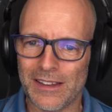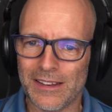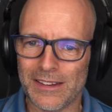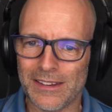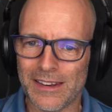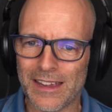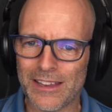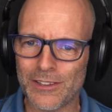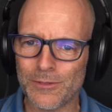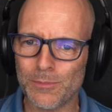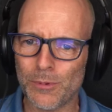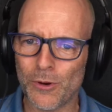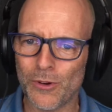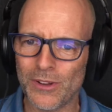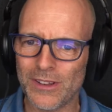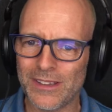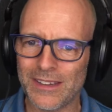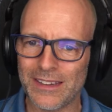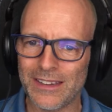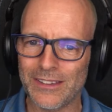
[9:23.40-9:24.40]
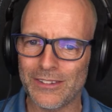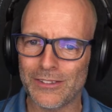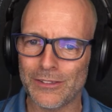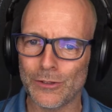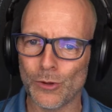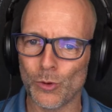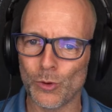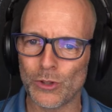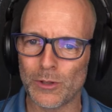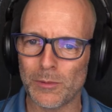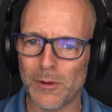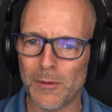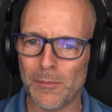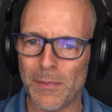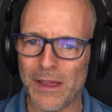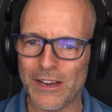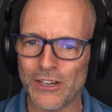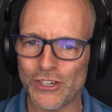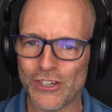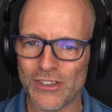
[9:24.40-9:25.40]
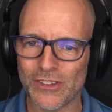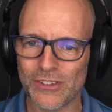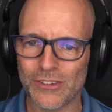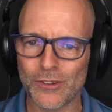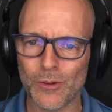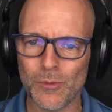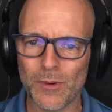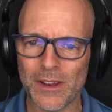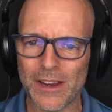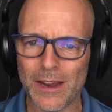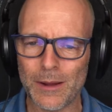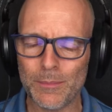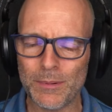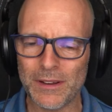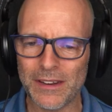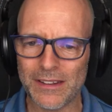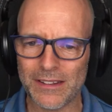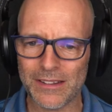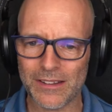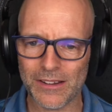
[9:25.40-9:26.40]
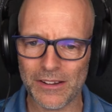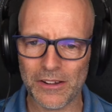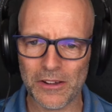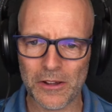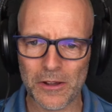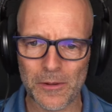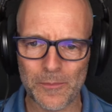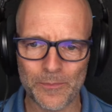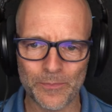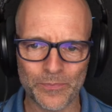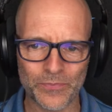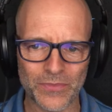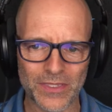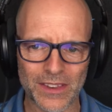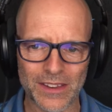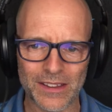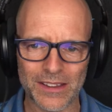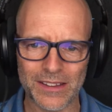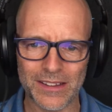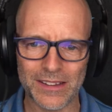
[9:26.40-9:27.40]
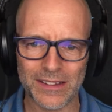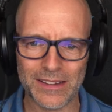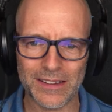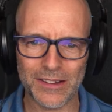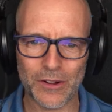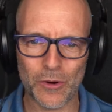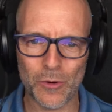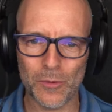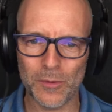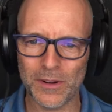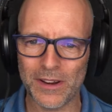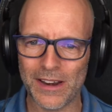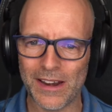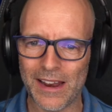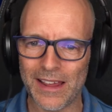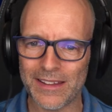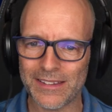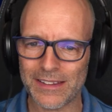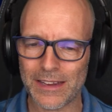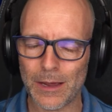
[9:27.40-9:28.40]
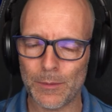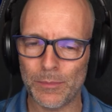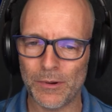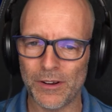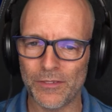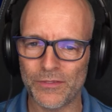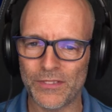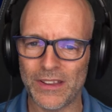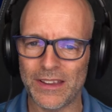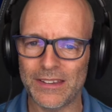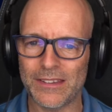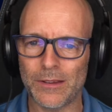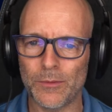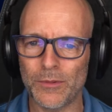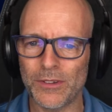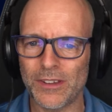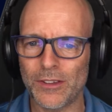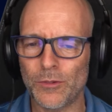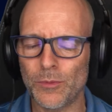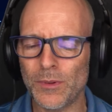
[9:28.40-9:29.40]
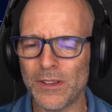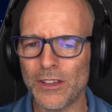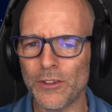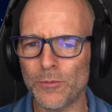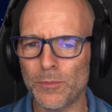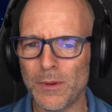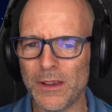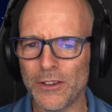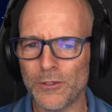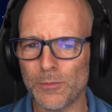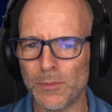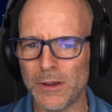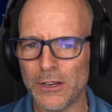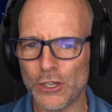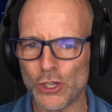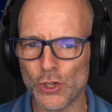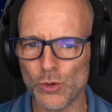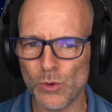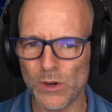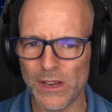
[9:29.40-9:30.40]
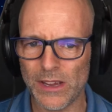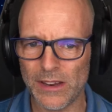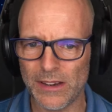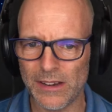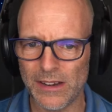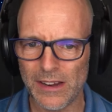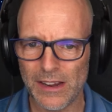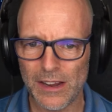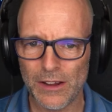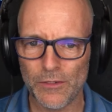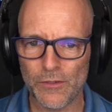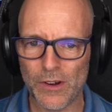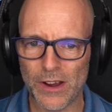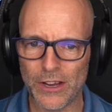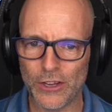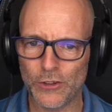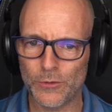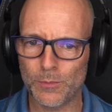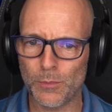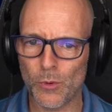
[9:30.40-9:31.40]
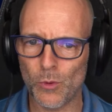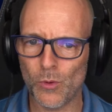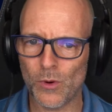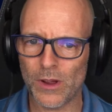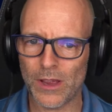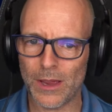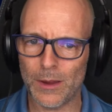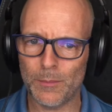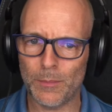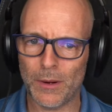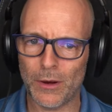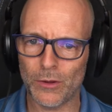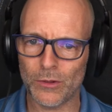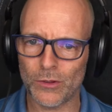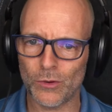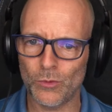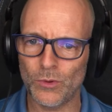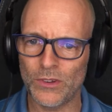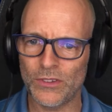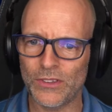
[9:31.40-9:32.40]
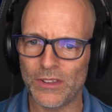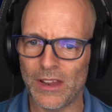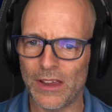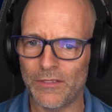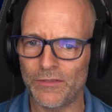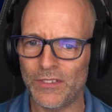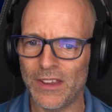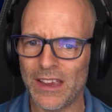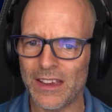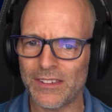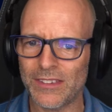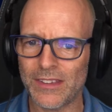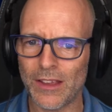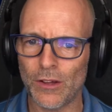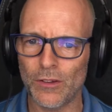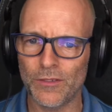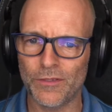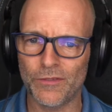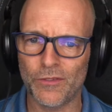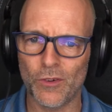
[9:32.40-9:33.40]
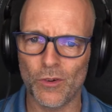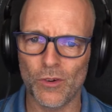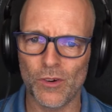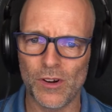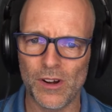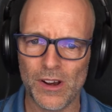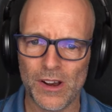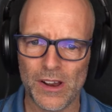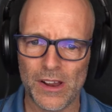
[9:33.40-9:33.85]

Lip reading: Next point is notable mentions. So what happened over the last couple of days? There was a Twitter space by Julian where he spoke about the recent FTX downfall.